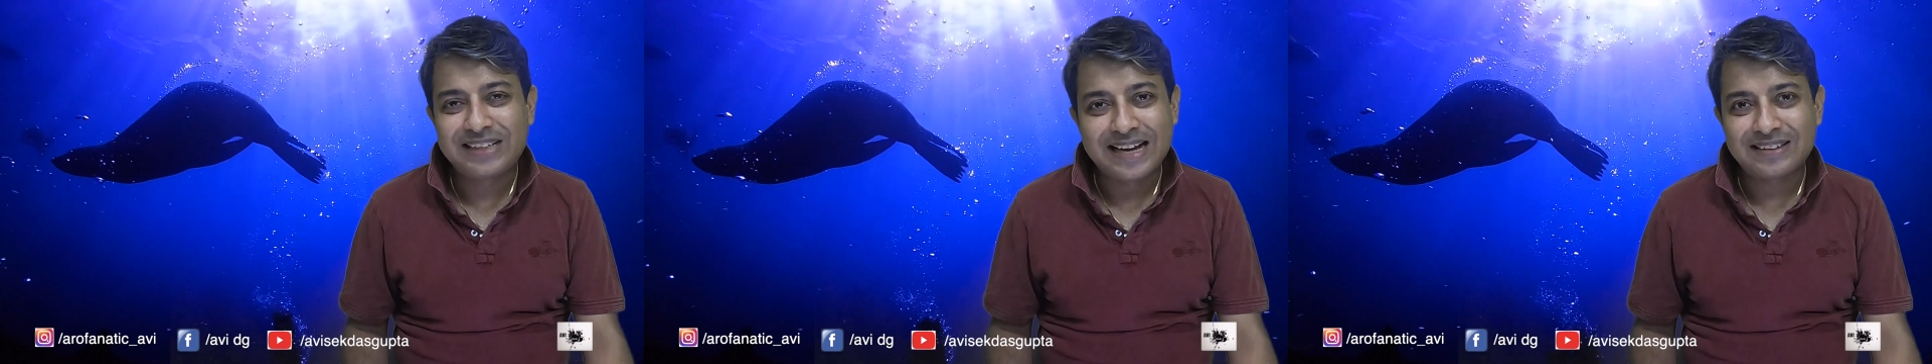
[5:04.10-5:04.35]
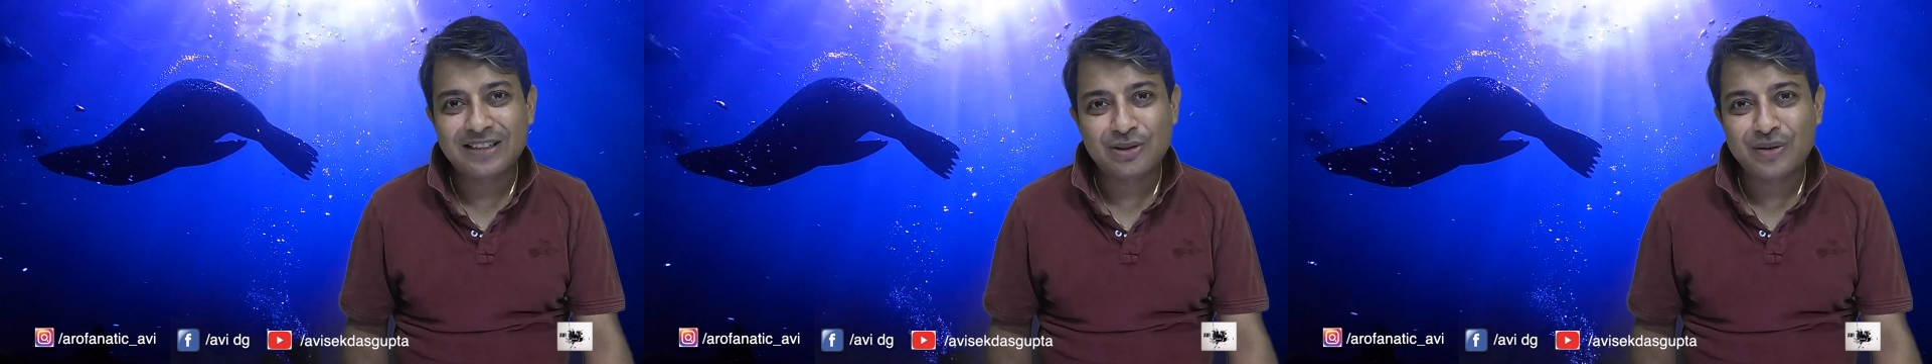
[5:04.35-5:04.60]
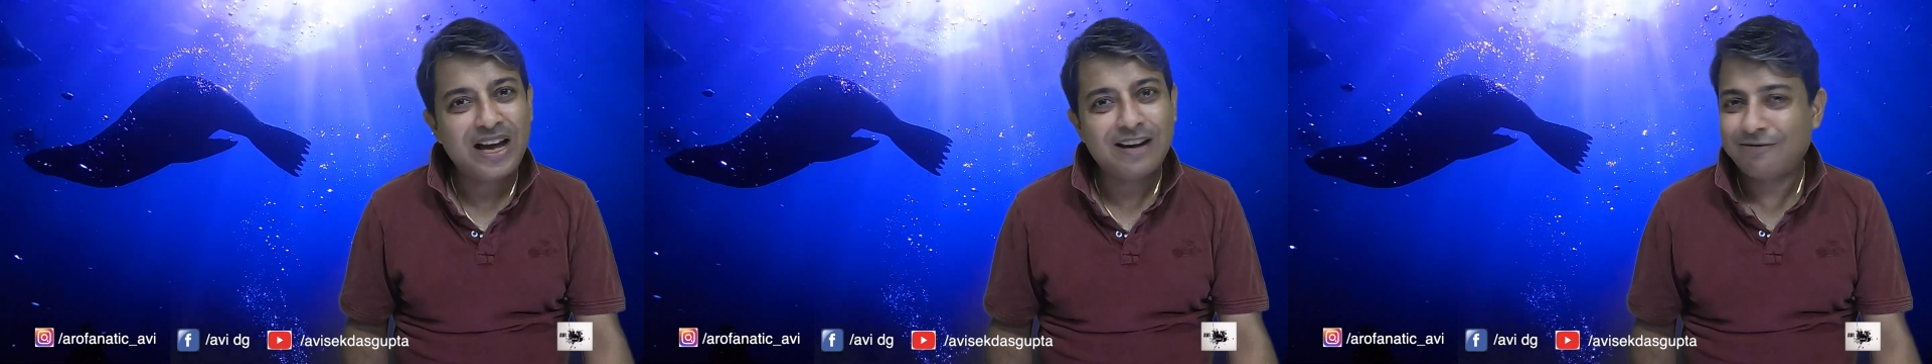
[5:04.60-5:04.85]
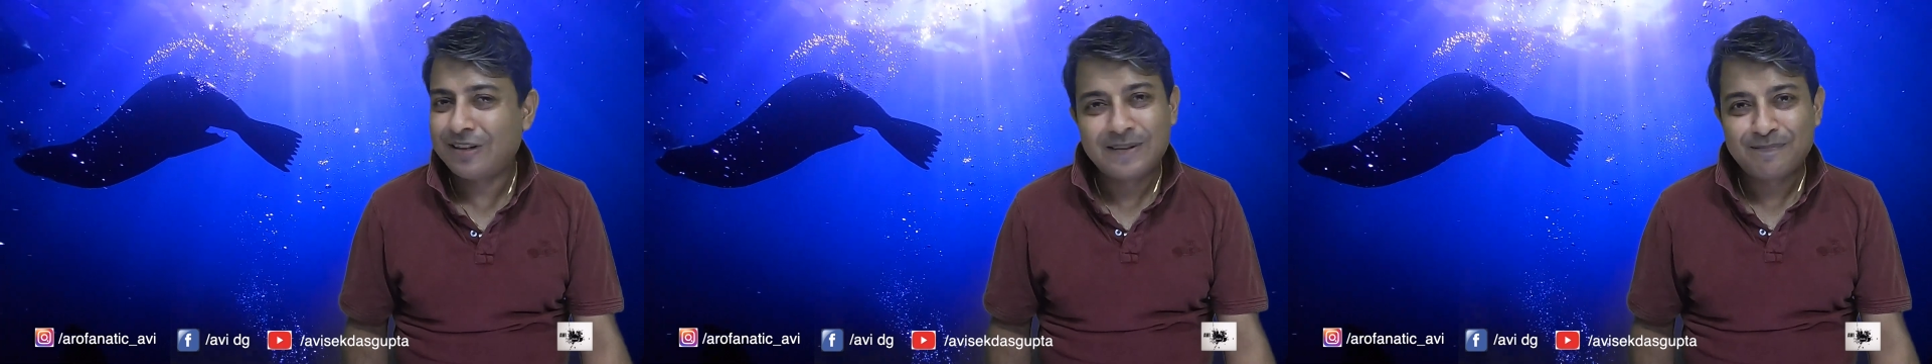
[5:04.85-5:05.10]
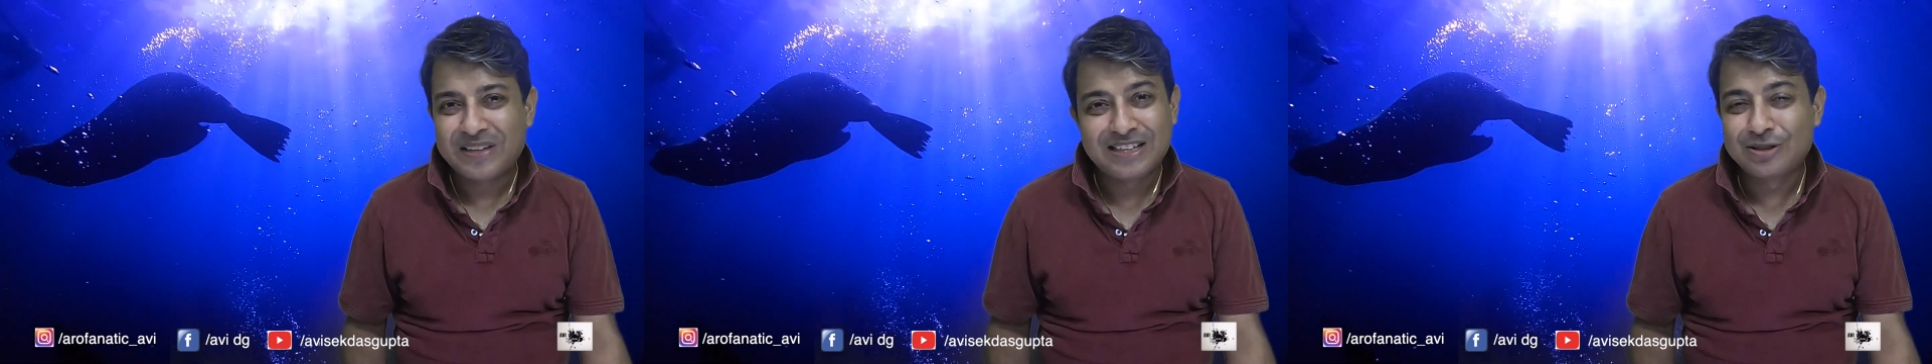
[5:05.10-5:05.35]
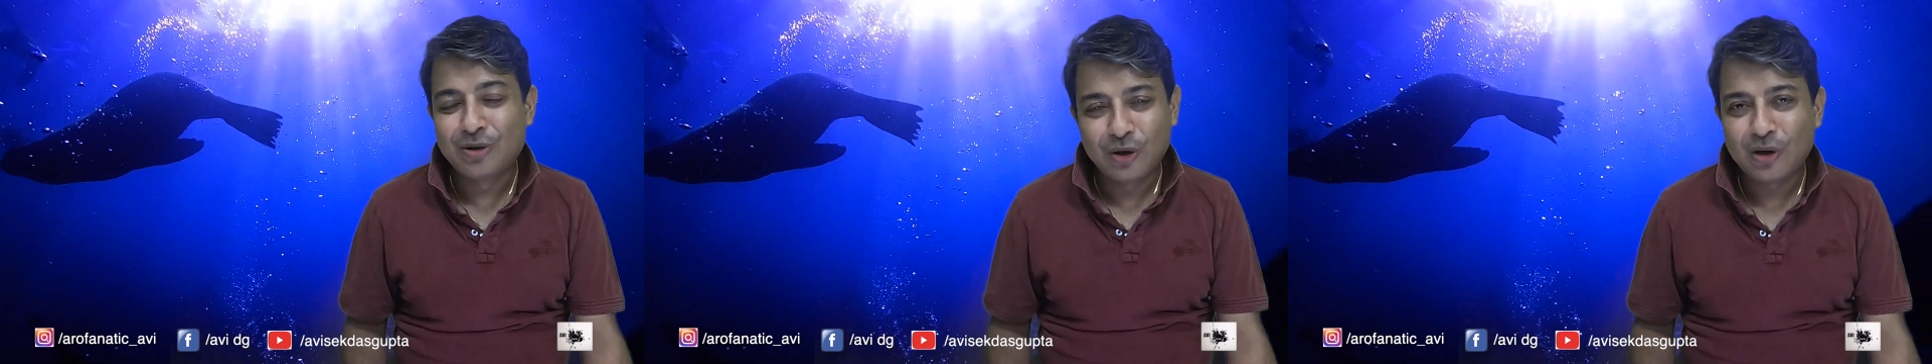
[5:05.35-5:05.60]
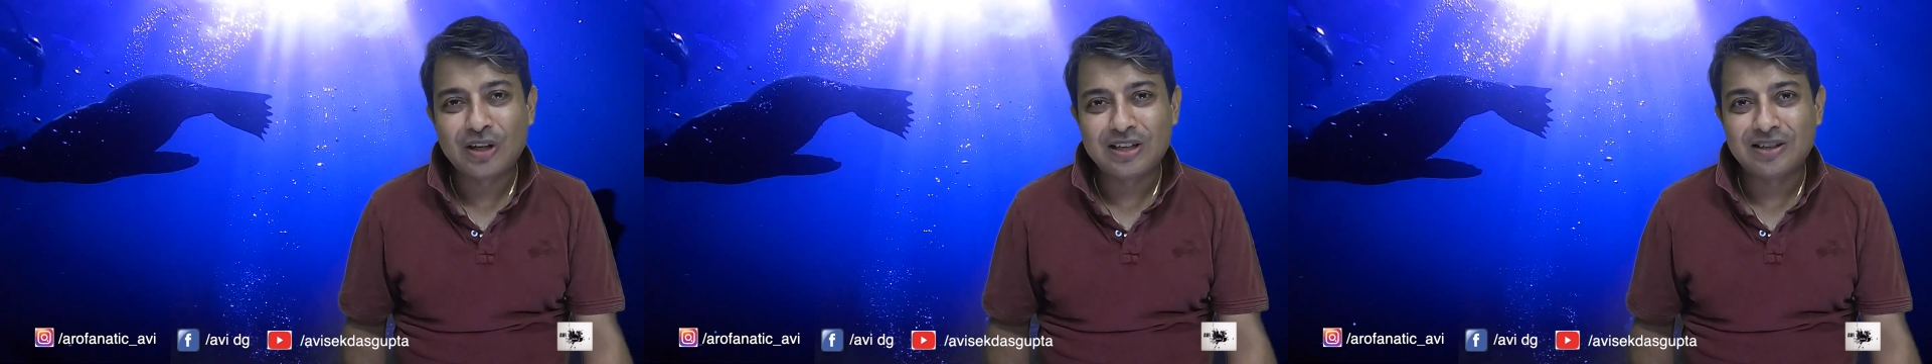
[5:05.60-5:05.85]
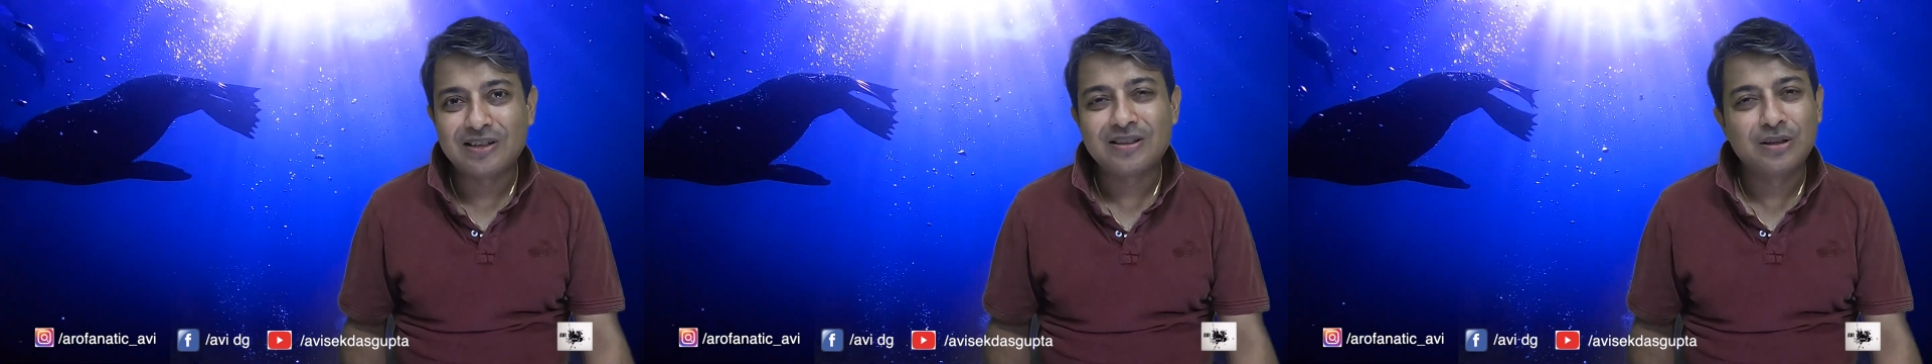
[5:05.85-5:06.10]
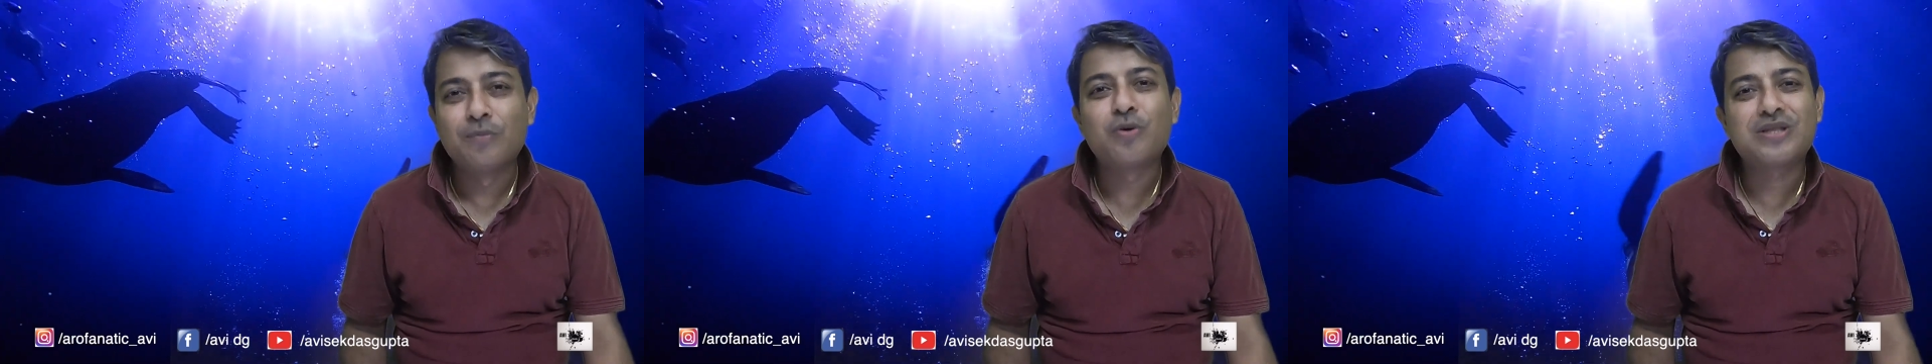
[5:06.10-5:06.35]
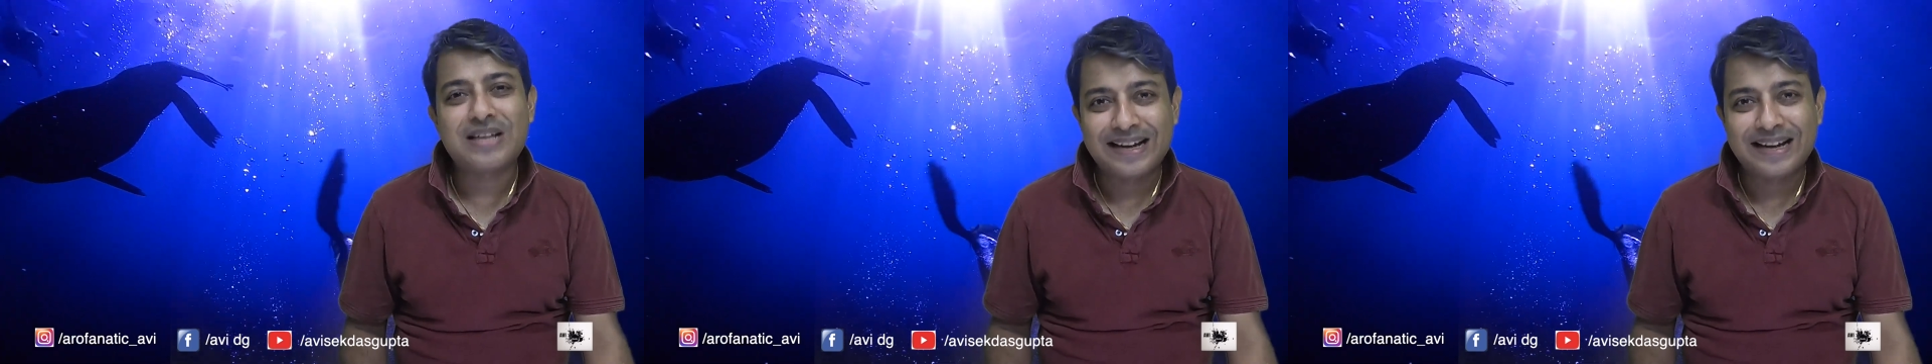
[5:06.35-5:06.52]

tank that you have is no longer the most